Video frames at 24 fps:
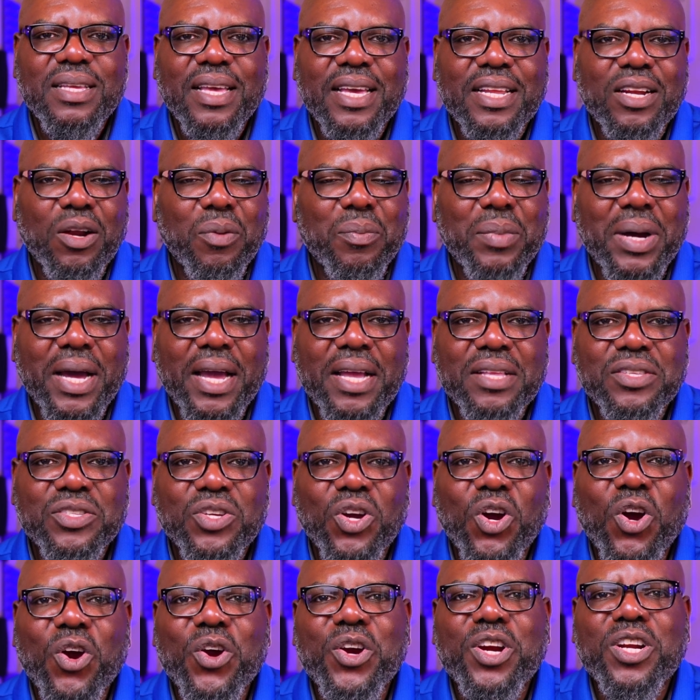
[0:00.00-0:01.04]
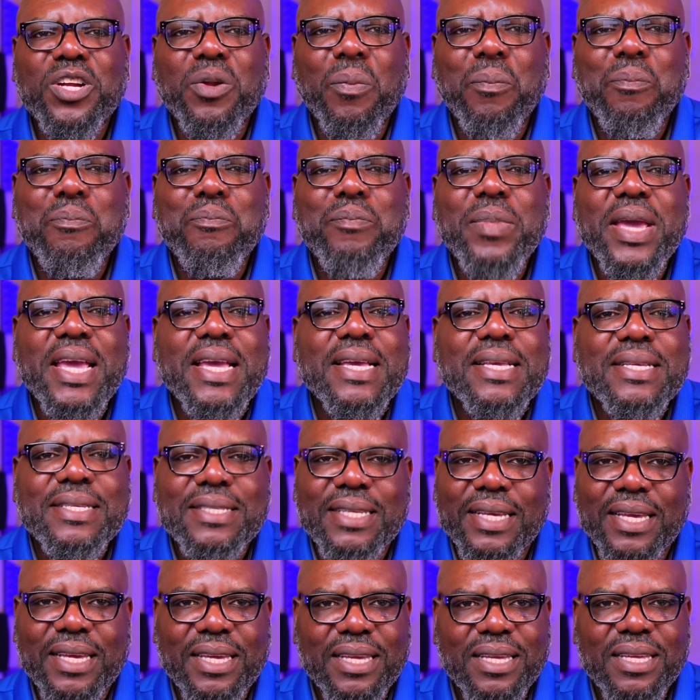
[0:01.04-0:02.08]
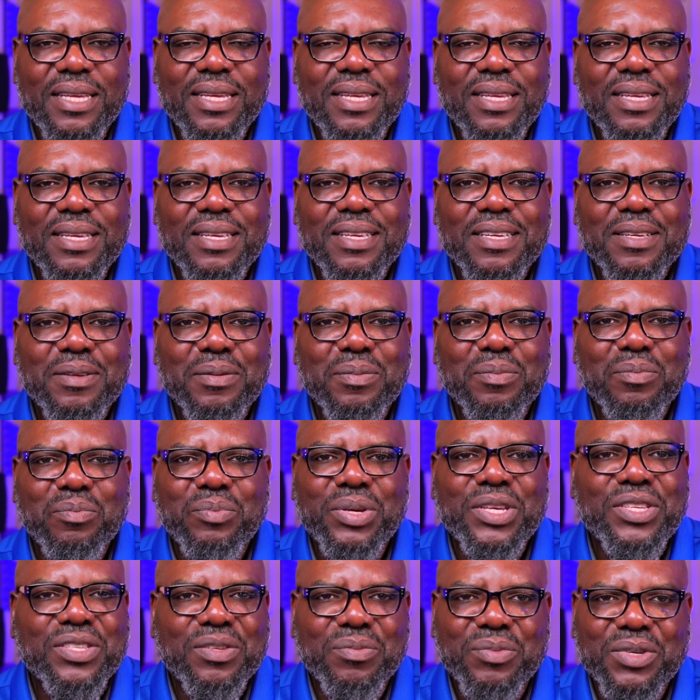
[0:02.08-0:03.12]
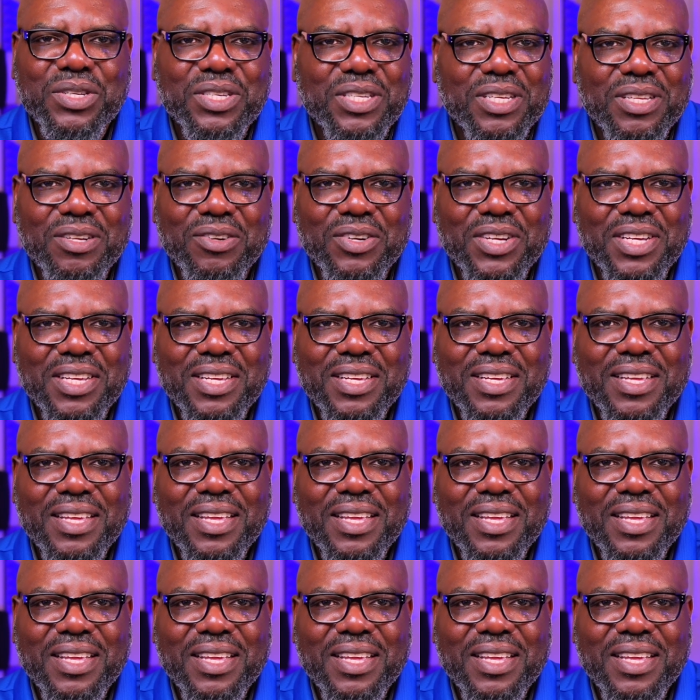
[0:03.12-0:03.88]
and our minds are an amazing piece of machinery.